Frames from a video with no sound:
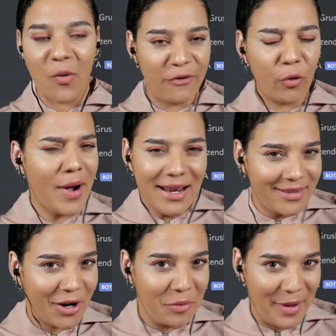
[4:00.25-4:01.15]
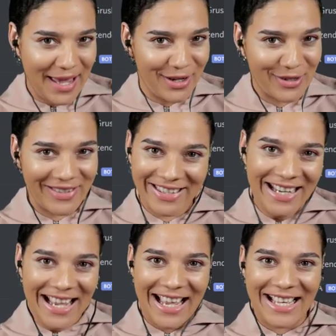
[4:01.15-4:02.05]
We've raised our banners
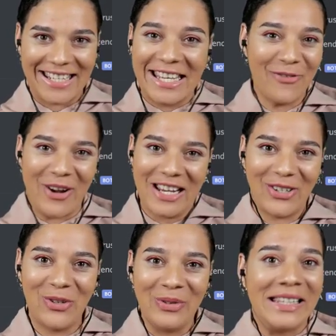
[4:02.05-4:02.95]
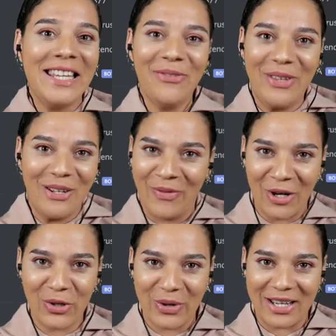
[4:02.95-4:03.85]
uh, to get ready to leave the
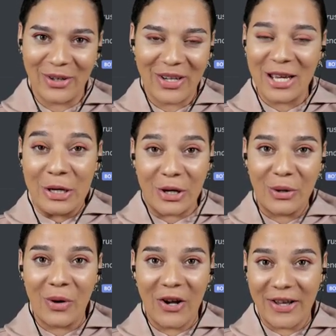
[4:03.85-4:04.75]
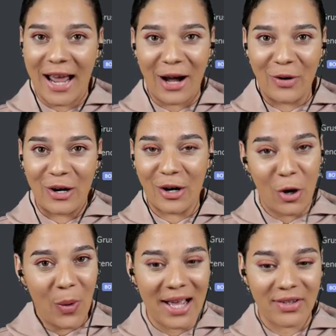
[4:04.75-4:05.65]
Adventure Guild and go on our
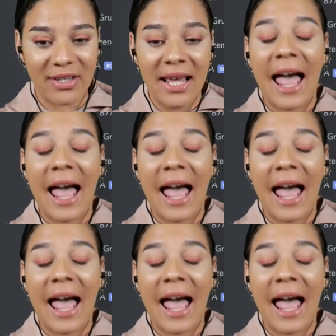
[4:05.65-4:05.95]
quest.